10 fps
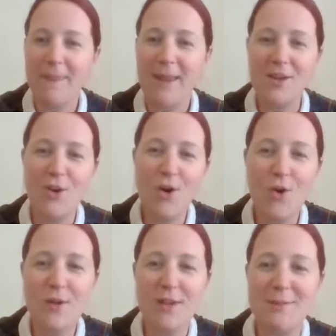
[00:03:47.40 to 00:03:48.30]
and it
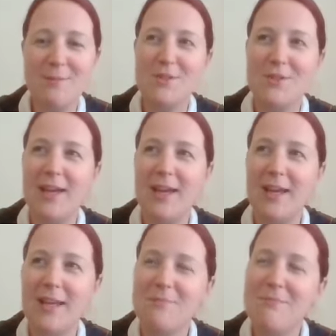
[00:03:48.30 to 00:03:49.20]
all came to a
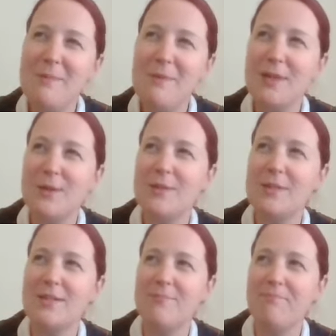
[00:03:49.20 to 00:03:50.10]
head maybe when I
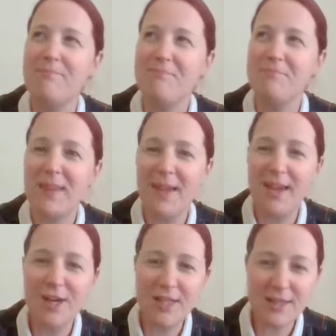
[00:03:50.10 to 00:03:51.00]
was
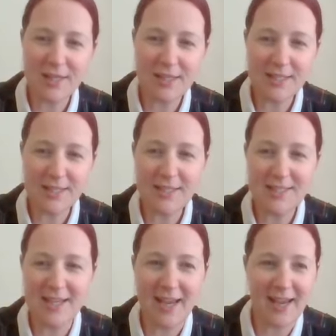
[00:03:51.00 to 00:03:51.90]
early
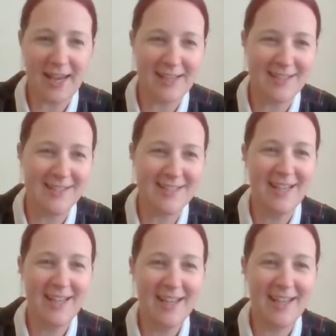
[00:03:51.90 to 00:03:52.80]
30s, and
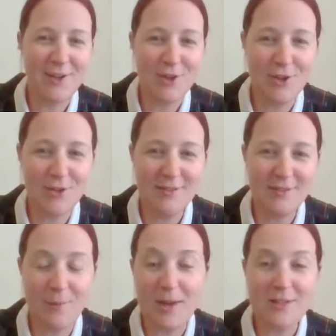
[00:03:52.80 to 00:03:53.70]
I
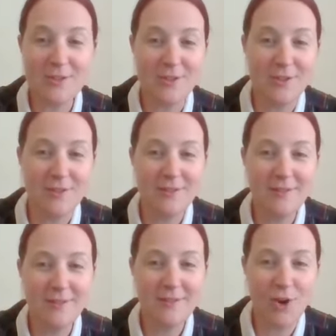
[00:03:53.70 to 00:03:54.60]
went to
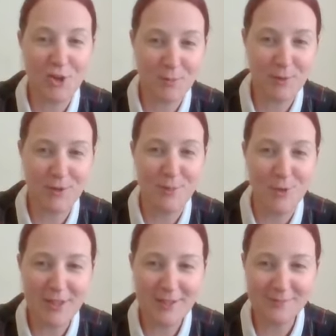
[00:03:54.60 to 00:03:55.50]
hospital with
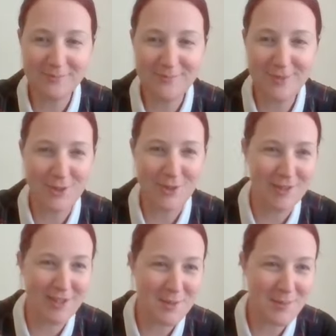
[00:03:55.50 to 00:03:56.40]
pneumonia during
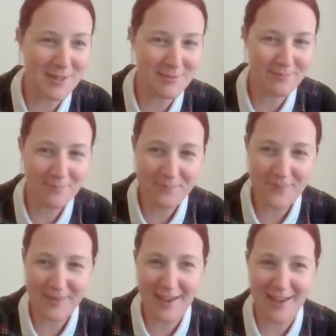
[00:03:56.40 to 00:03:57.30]
Christmas.
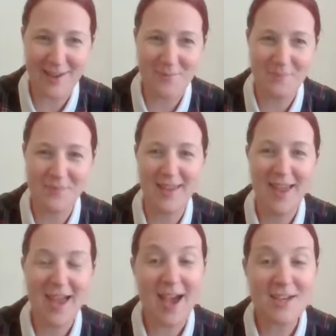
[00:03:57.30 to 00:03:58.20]
I
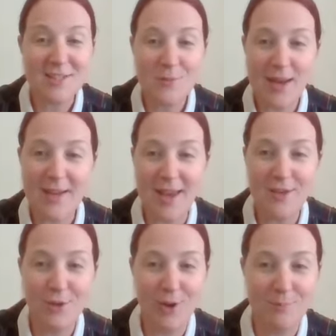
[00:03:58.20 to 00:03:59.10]
actually went
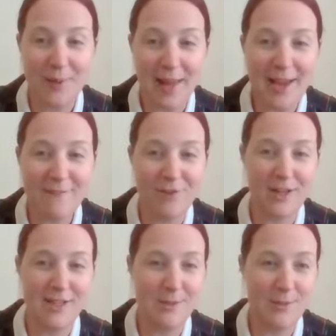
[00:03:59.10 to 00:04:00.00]
in on Black
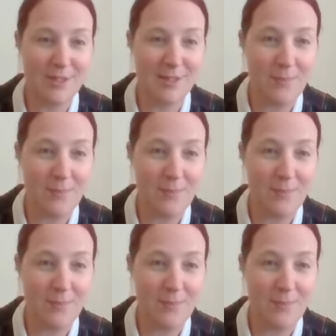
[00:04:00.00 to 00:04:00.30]
Friday, which is the